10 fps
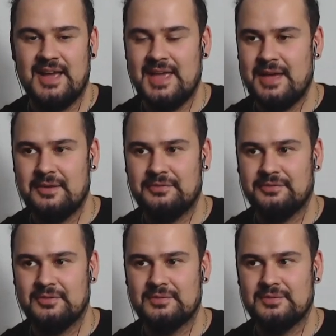I have
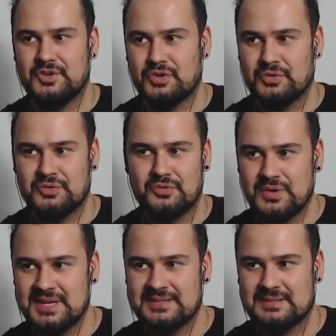
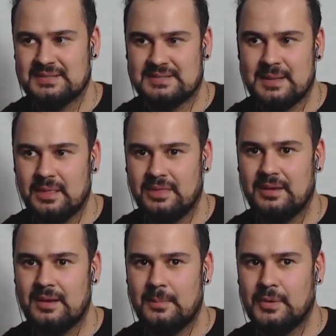read
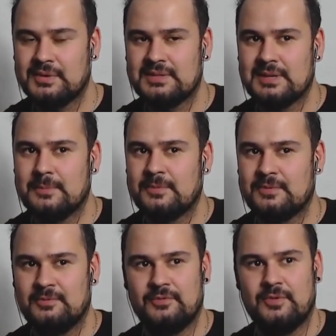something about them
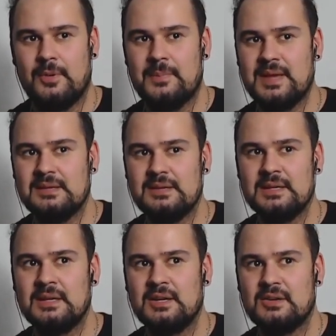for
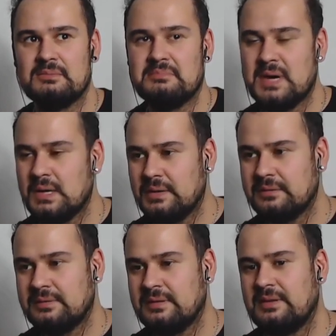many
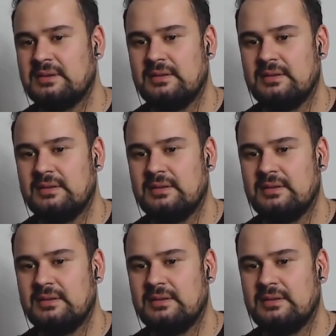months.